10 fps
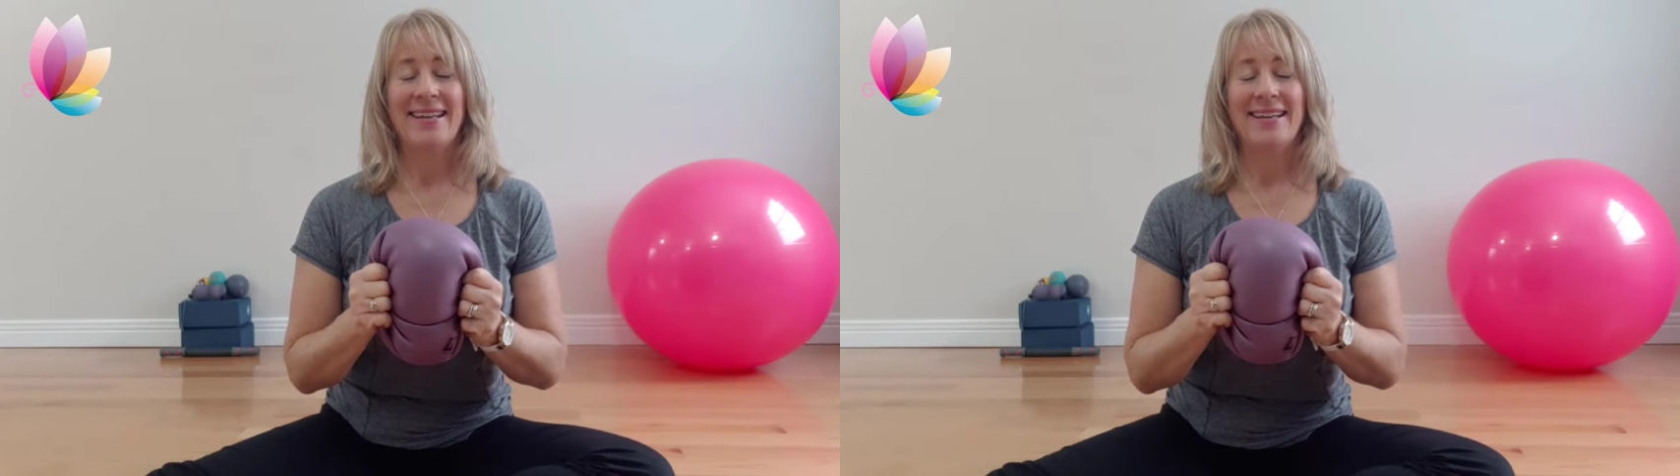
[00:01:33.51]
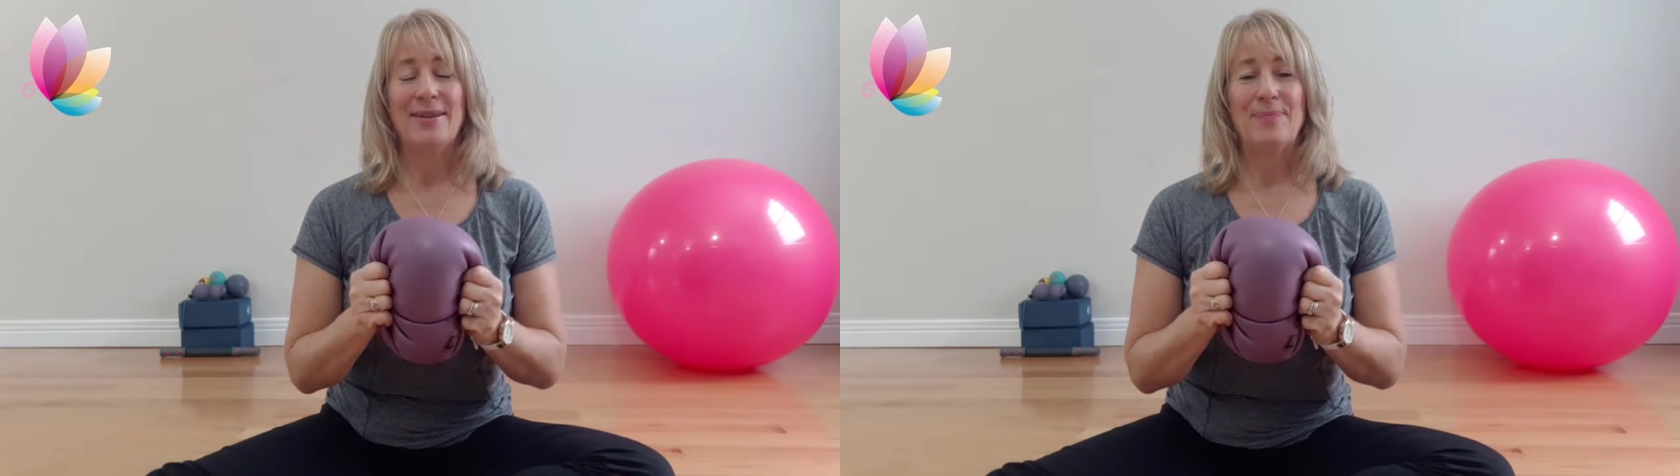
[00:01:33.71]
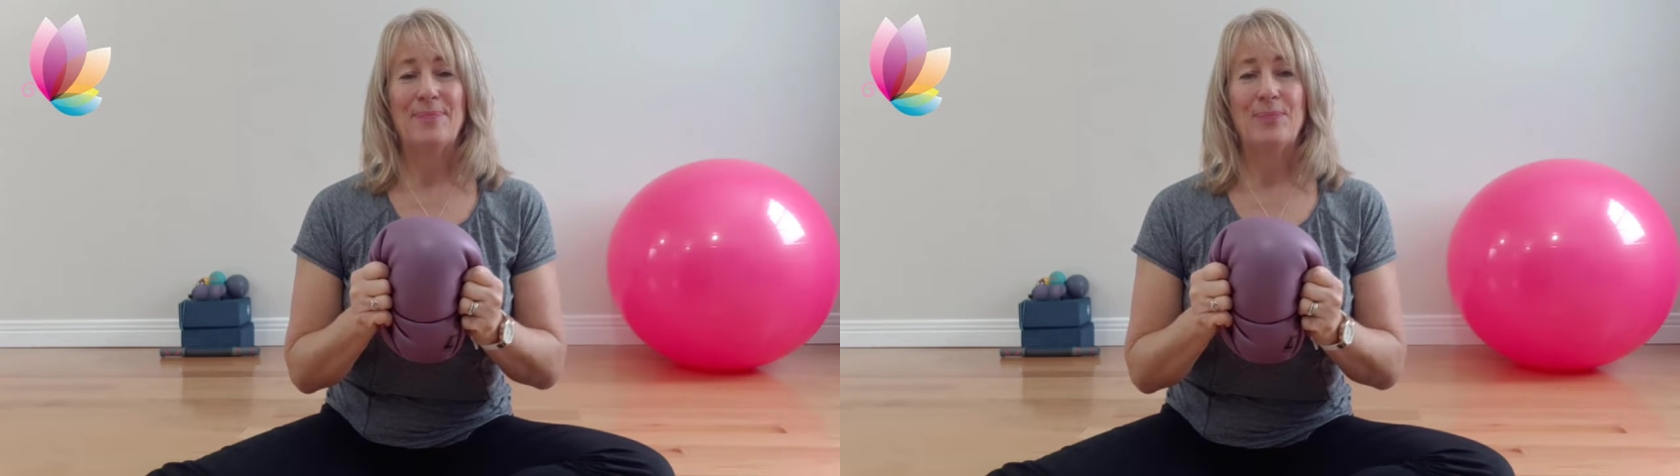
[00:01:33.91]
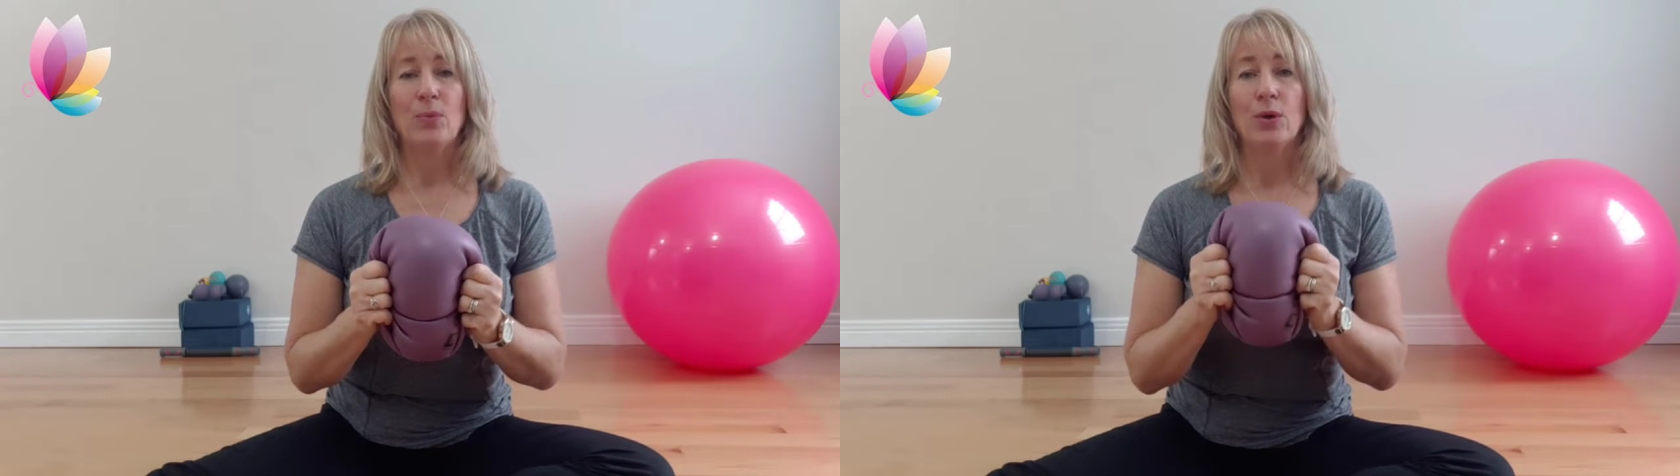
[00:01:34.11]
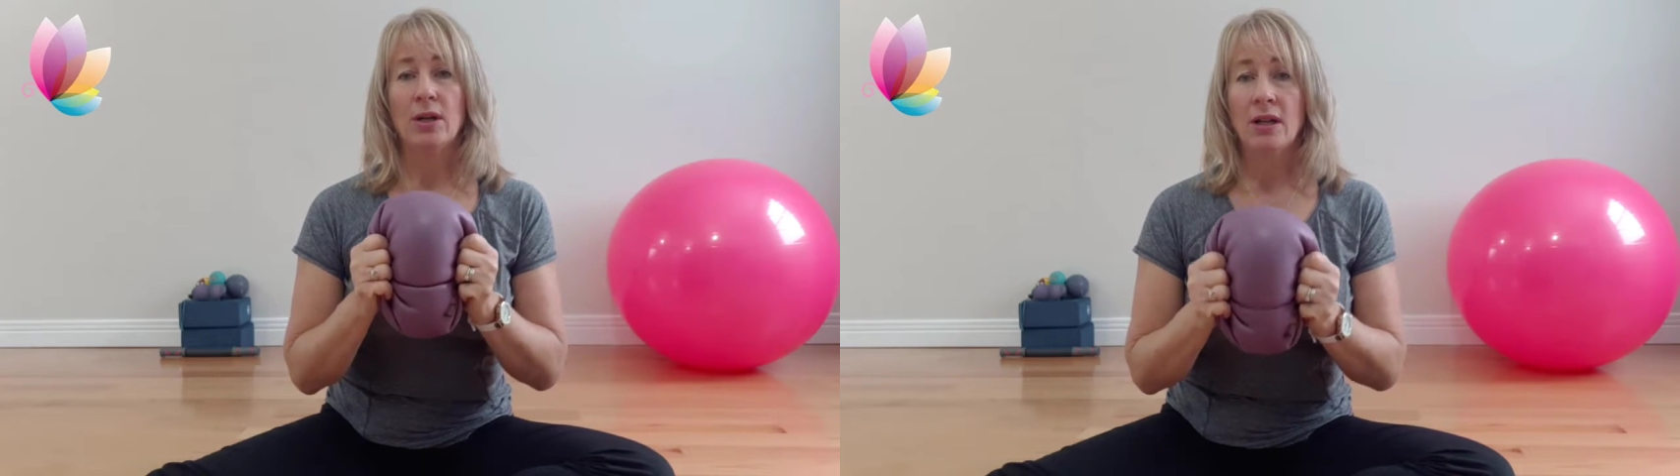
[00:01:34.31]
And
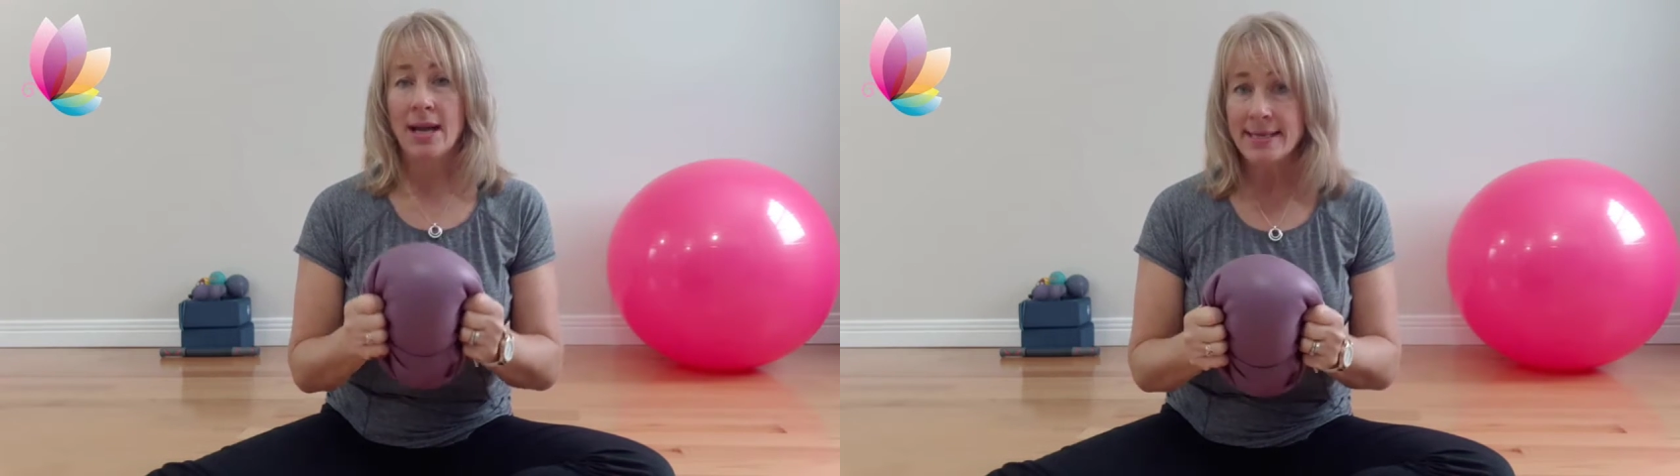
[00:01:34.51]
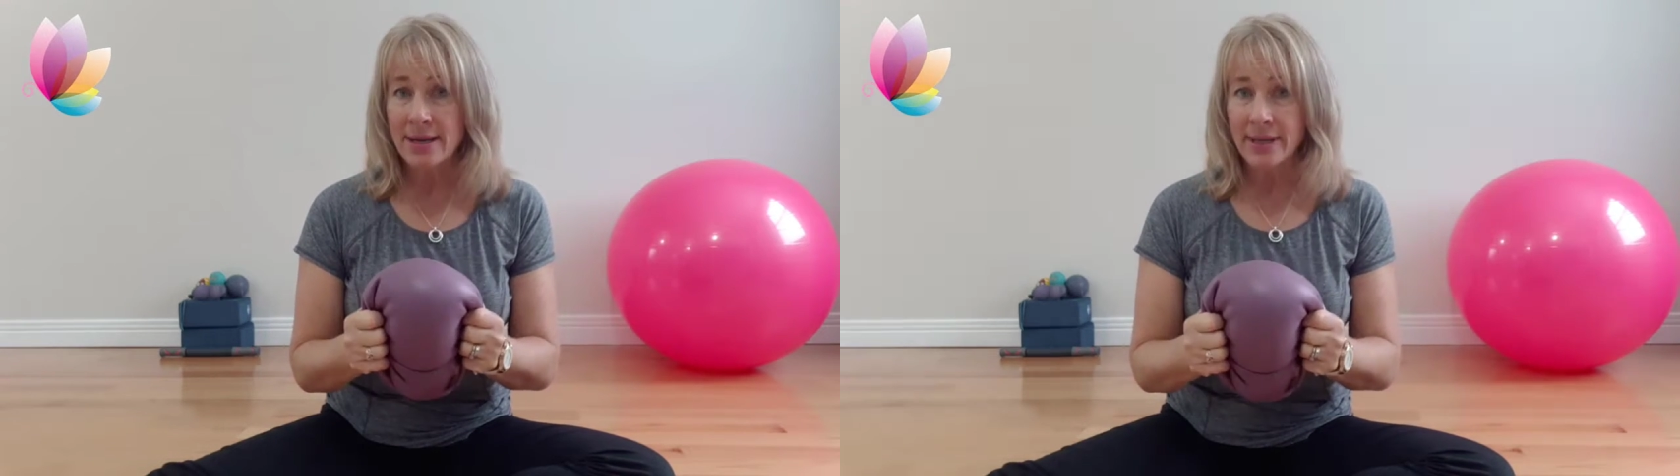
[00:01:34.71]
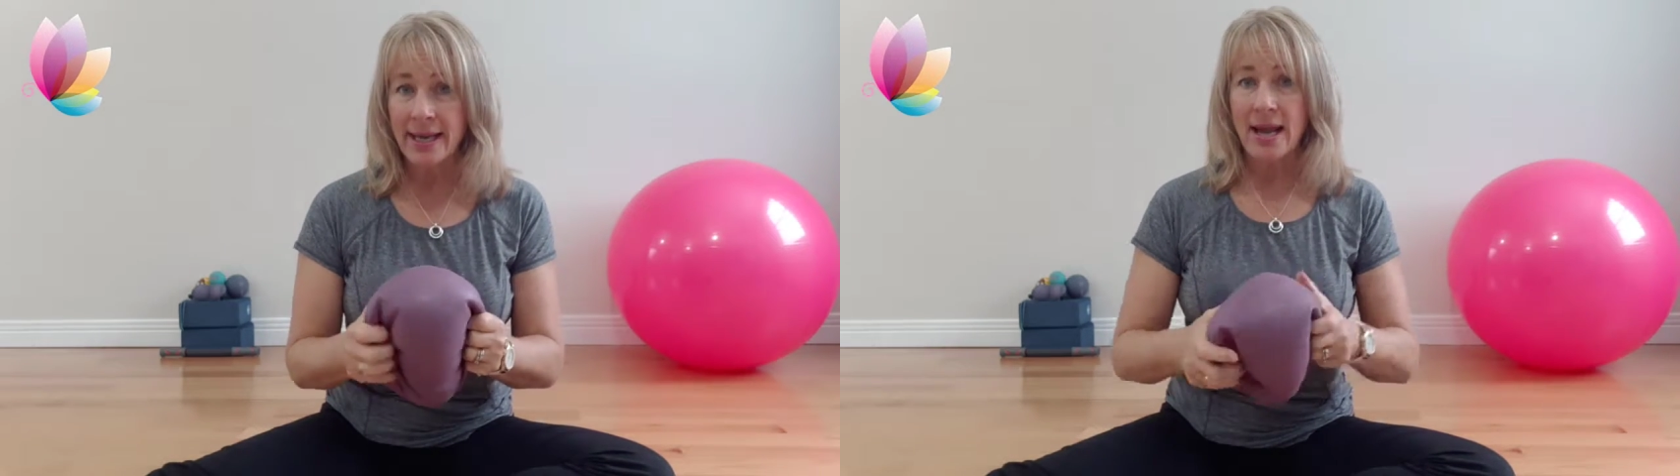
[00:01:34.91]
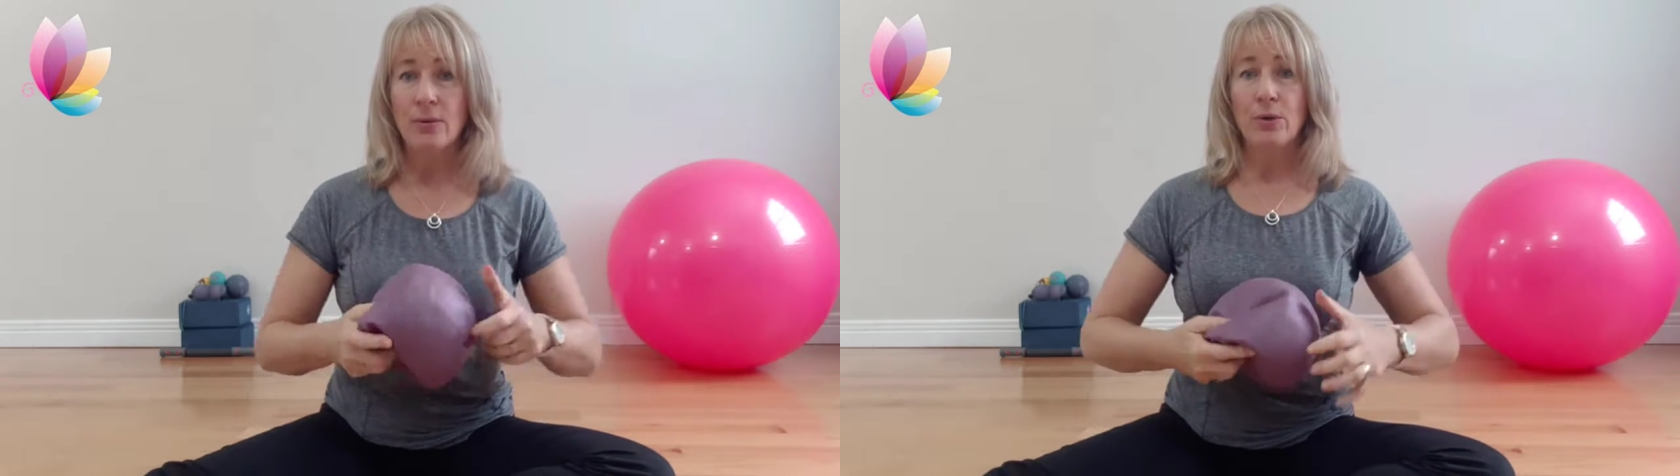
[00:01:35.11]
we're going to lie down again.